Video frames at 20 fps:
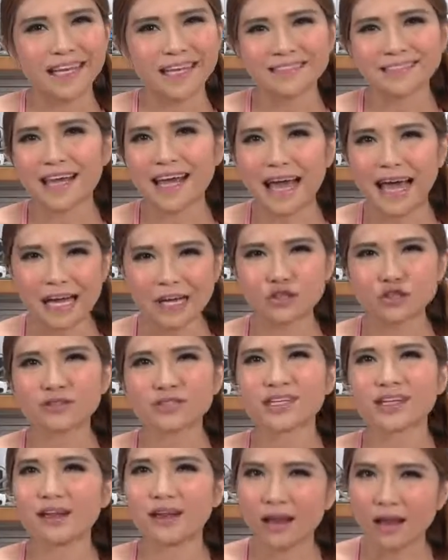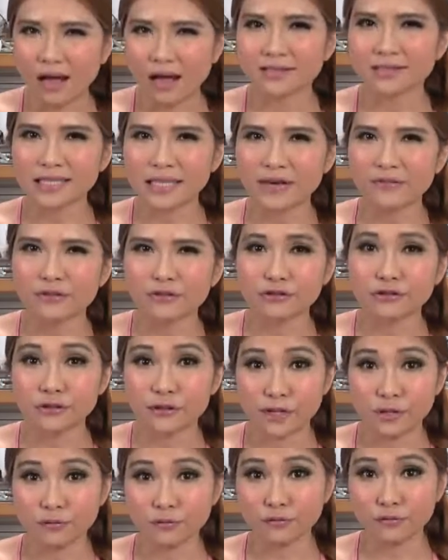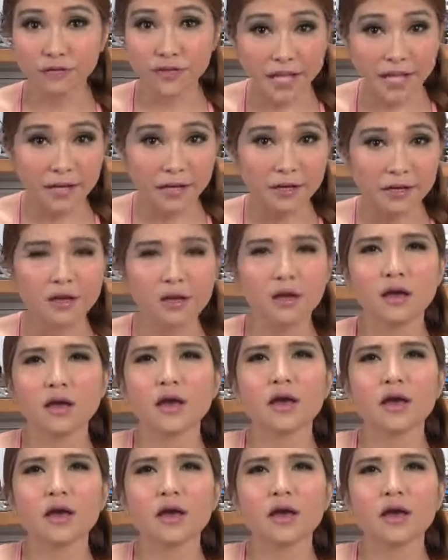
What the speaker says: it's actually a lot tougher than you think.